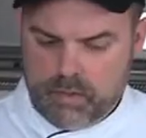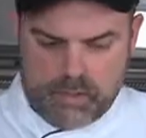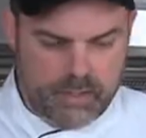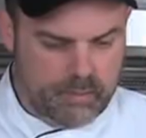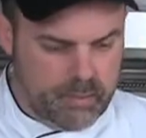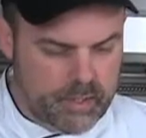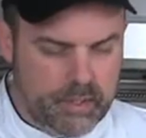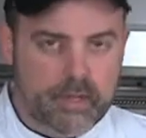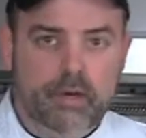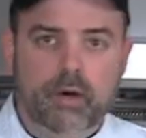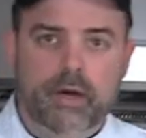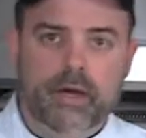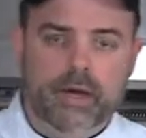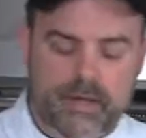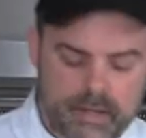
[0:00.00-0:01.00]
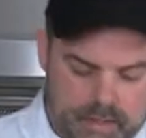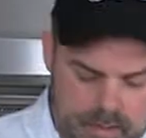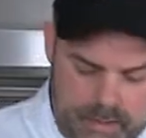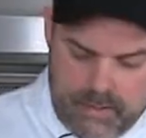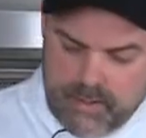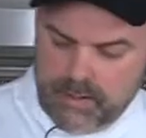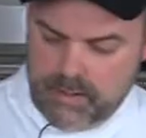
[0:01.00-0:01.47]
Okay, we're going to go
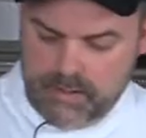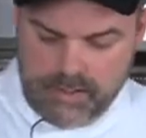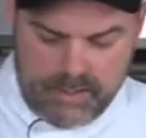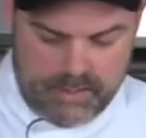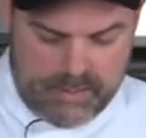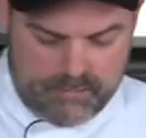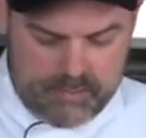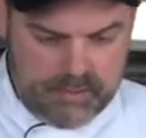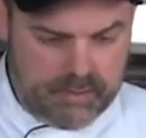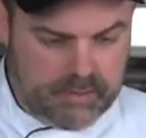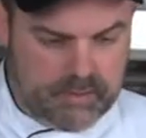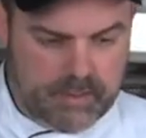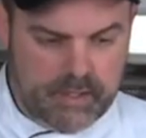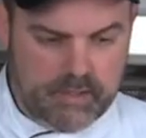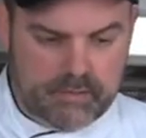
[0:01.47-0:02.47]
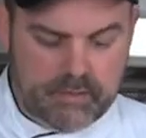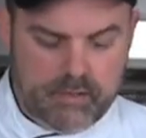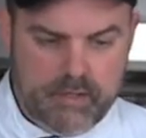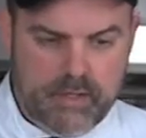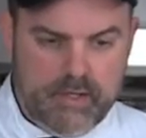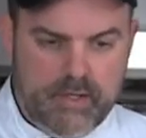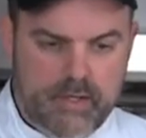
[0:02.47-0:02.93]
ahead and add everything
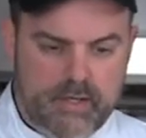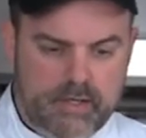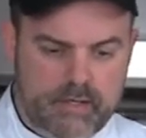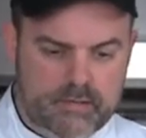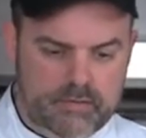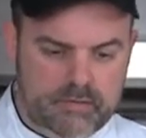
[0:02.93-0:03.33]
together, and